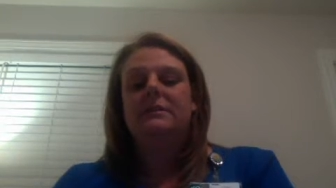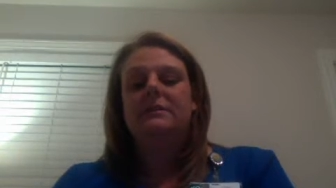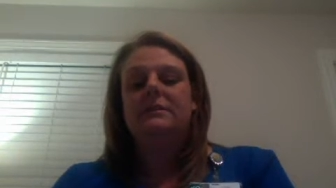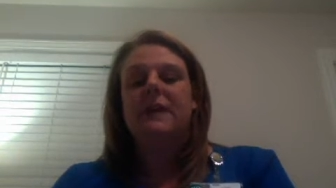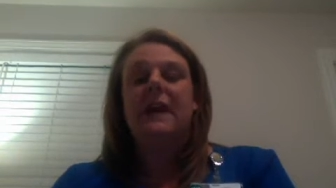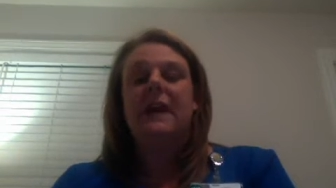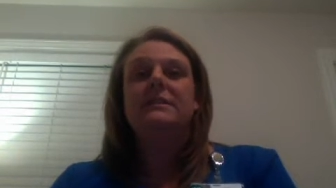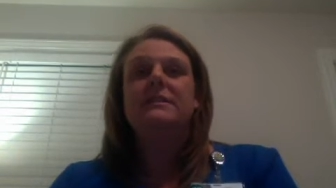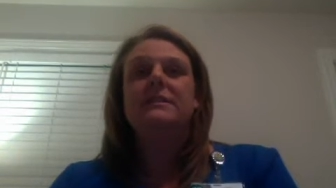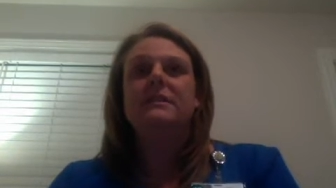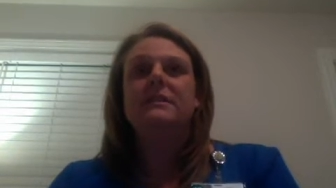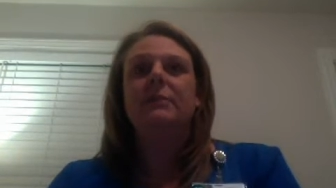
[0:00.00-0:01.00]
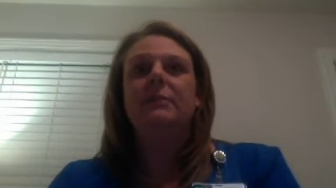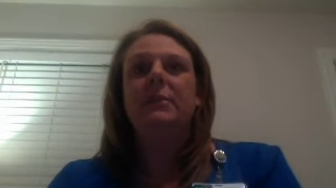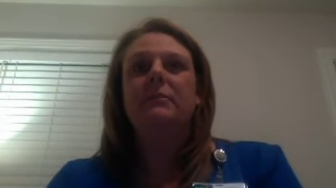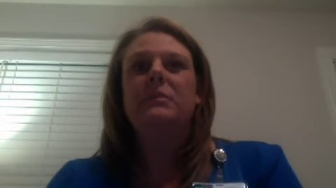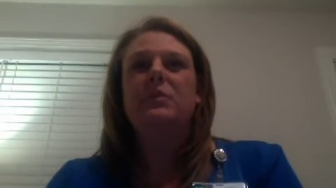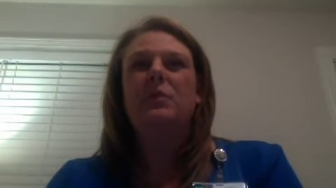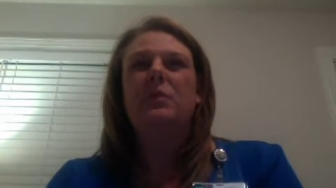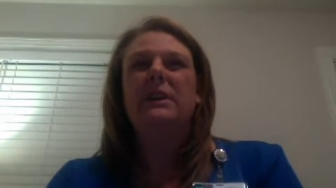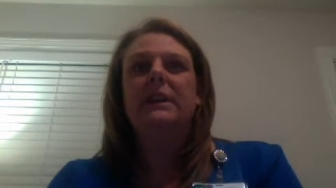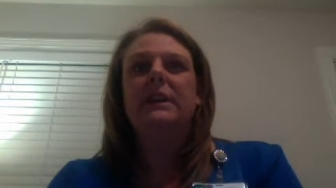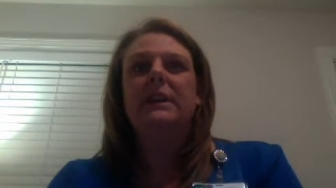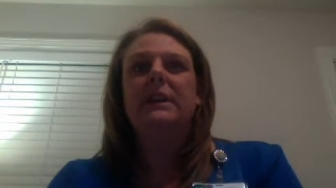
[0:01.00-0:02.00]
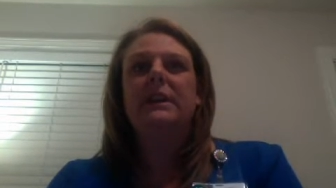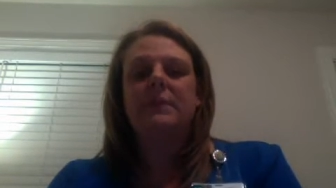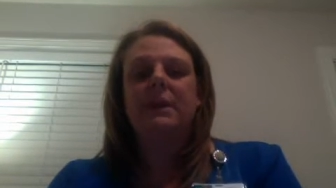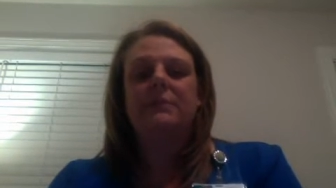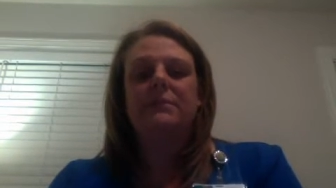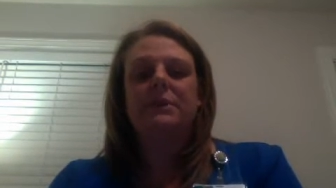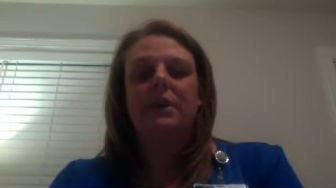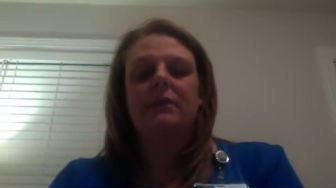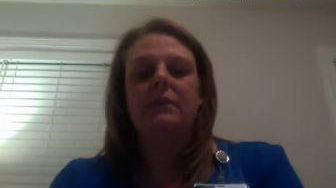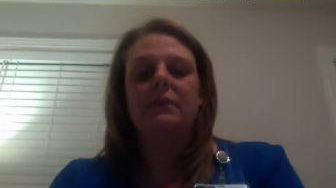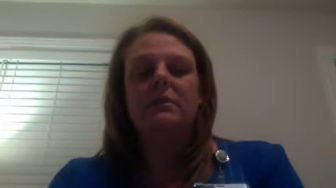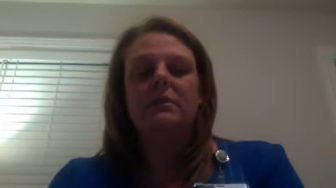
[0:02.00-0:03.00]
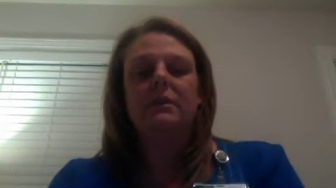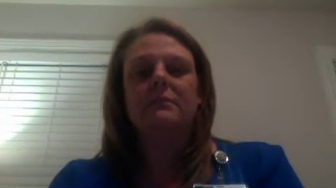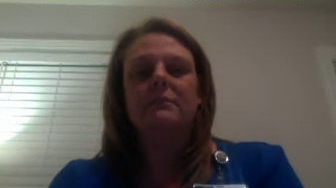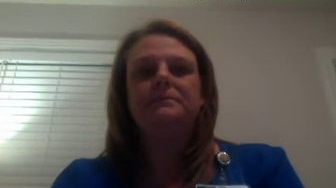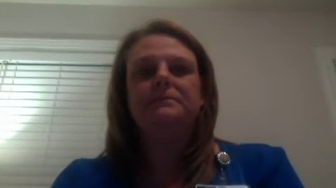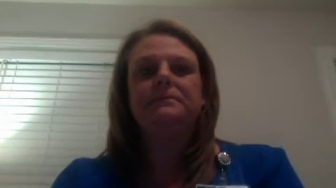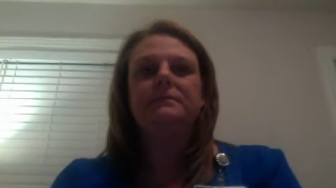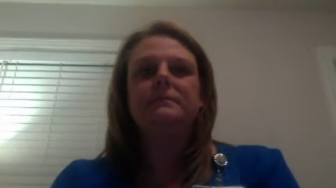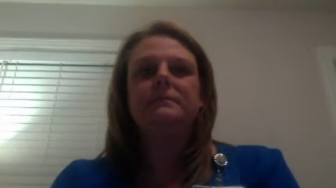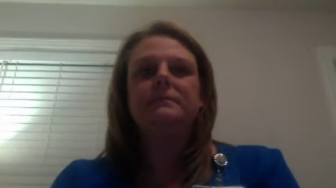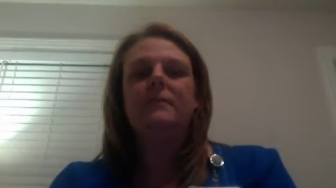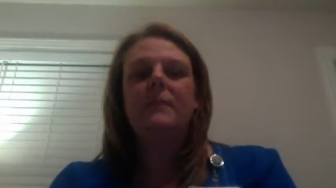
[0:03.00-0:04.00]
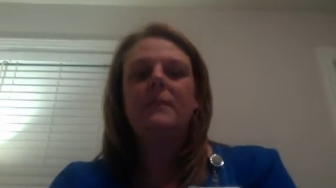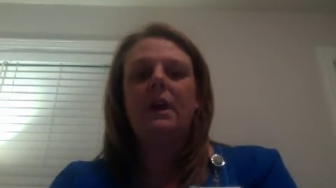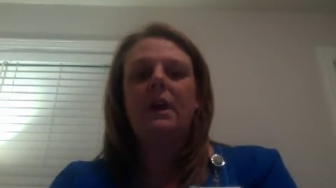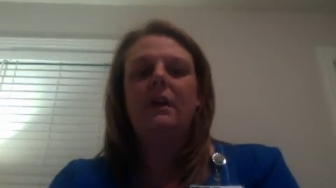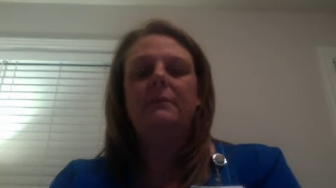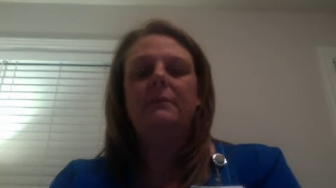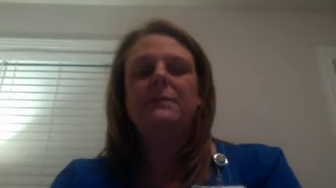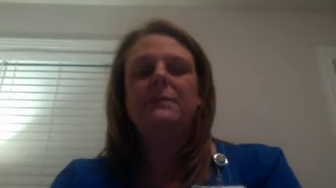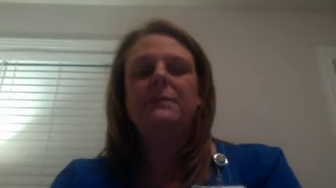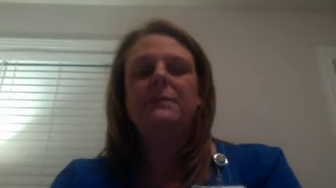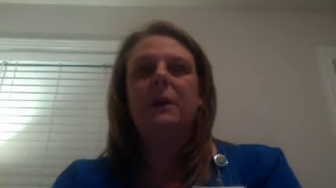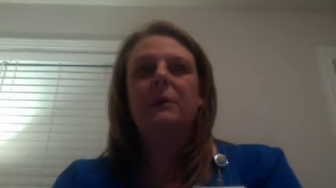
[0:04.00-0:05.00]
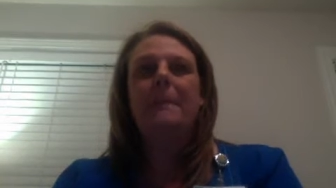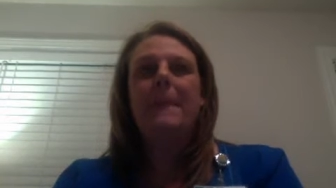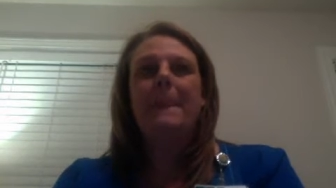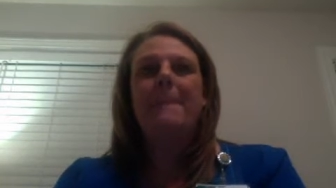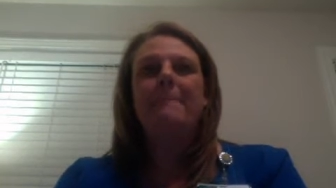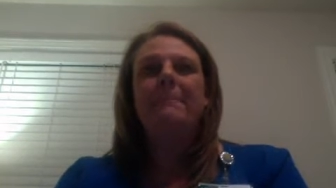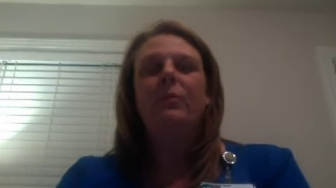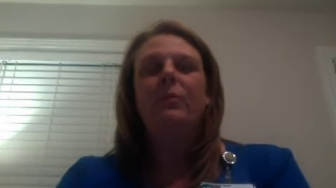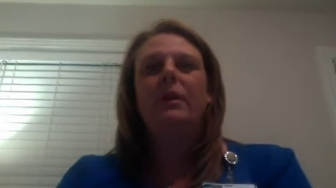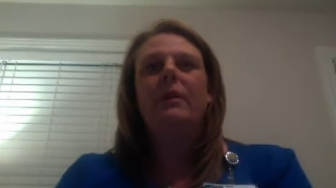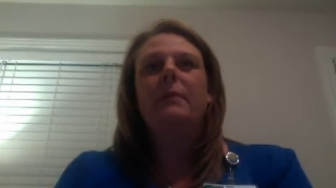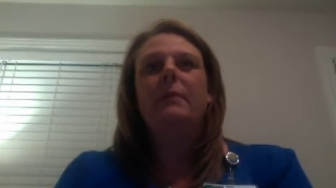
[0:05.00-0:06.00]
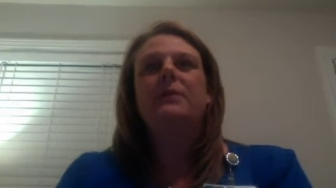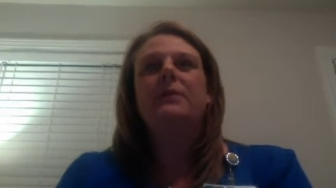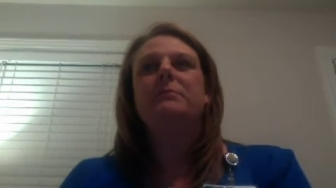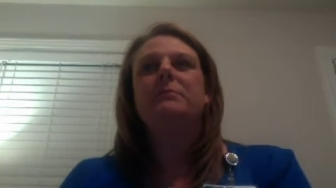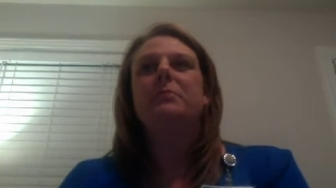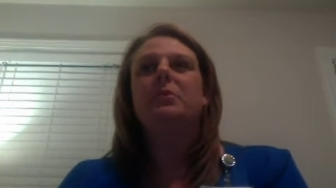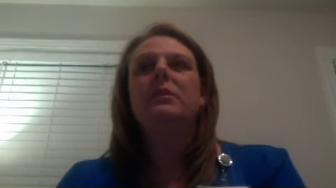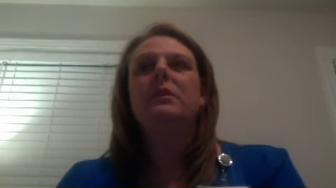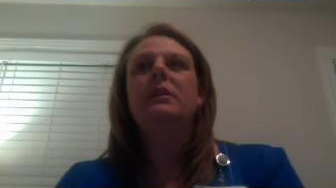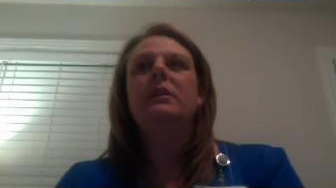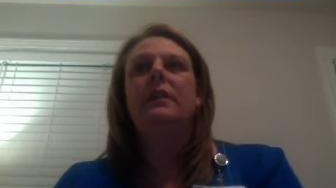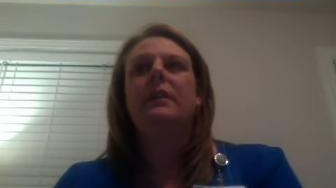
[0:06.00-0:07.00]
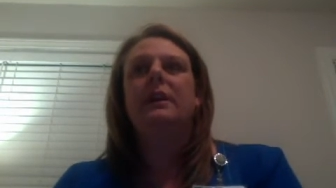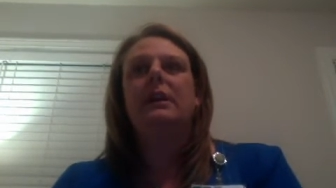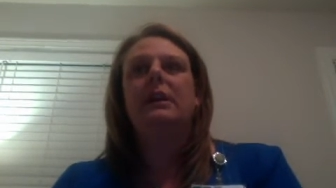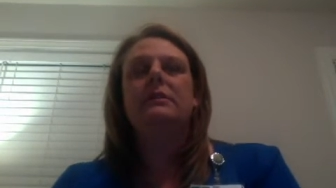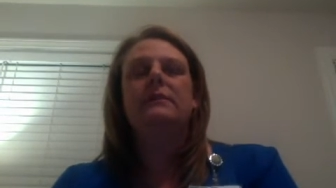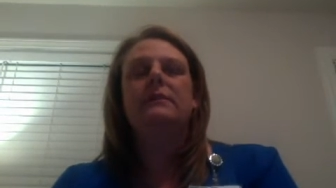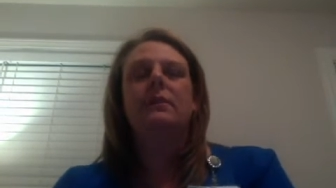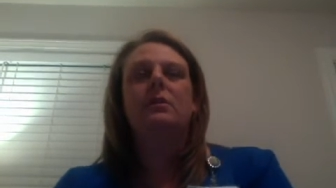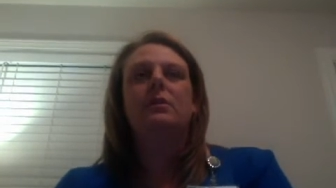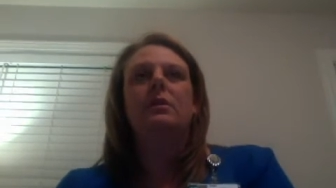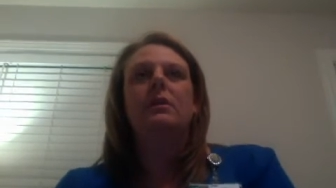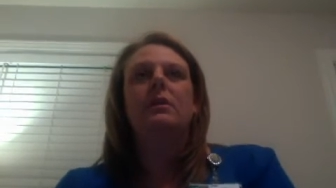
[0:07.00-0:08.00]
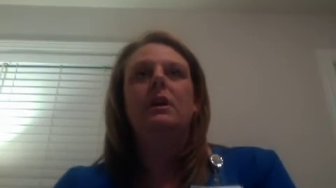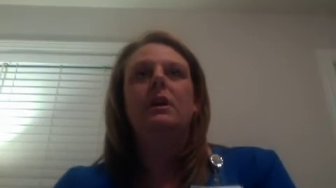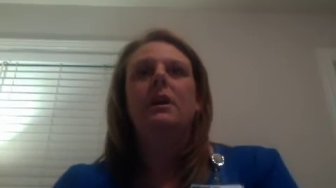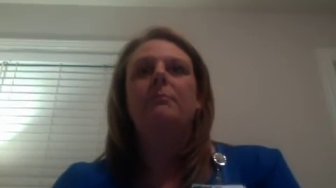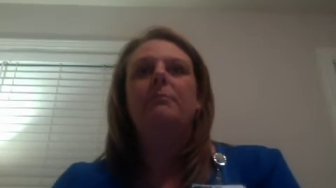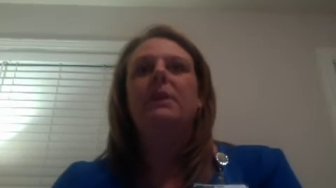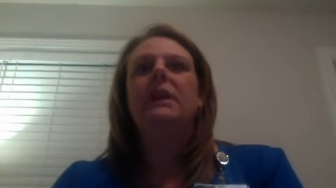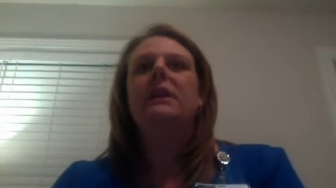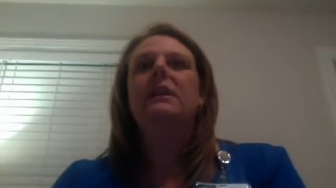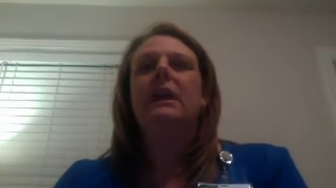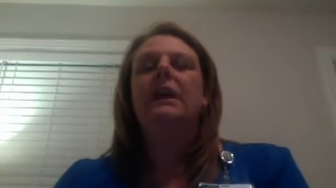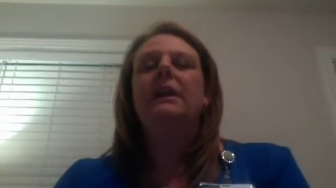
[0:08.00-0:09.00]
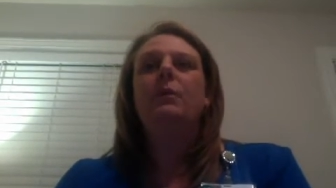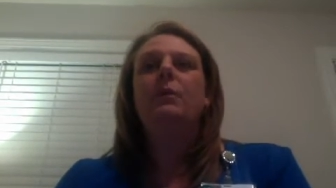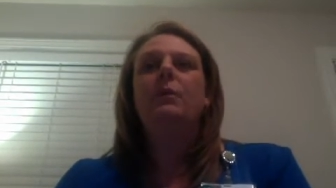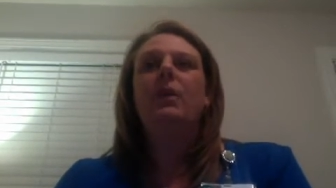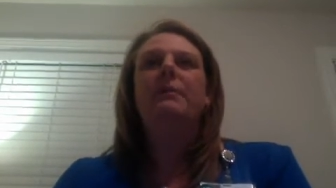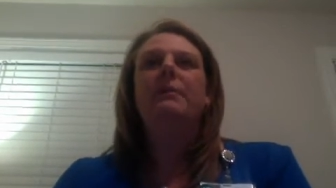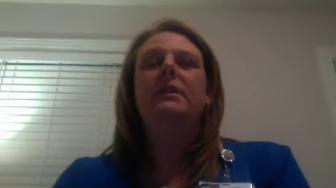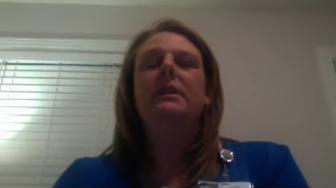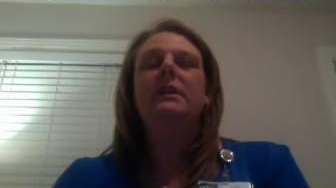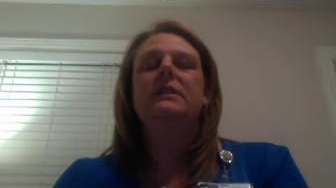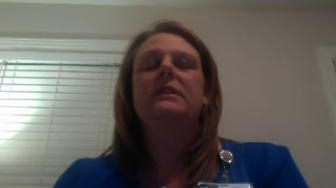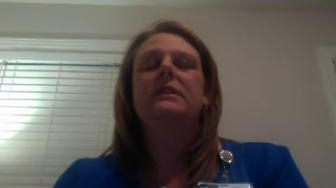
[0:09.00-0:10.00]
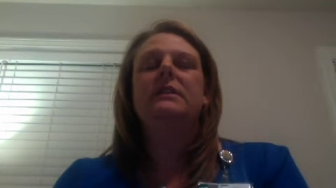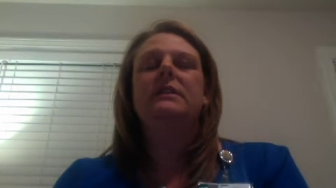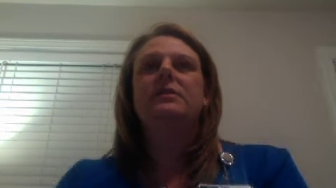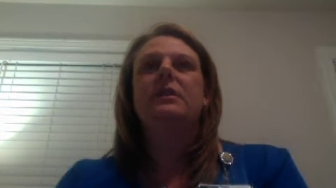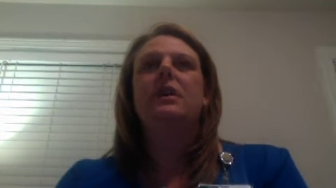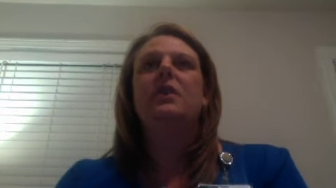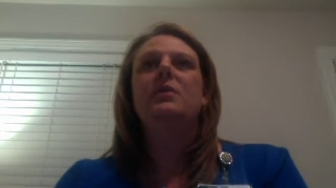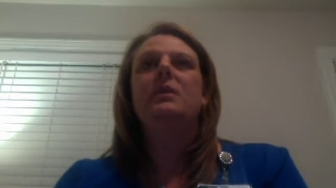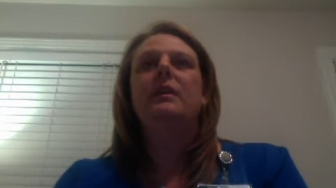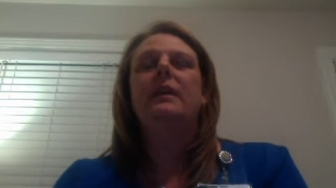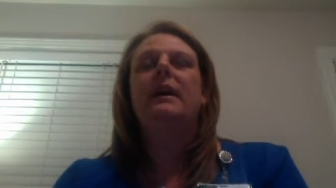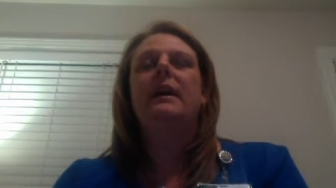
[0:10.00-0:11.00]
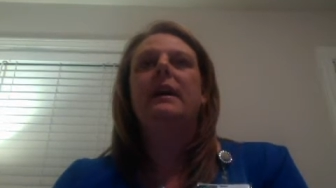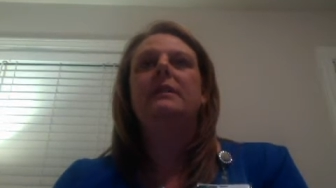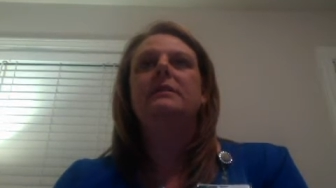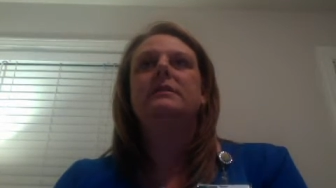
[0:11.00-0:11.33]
signs and symptoms, we tend sometimes to overlook them. So one of the most important things for men and women is to know that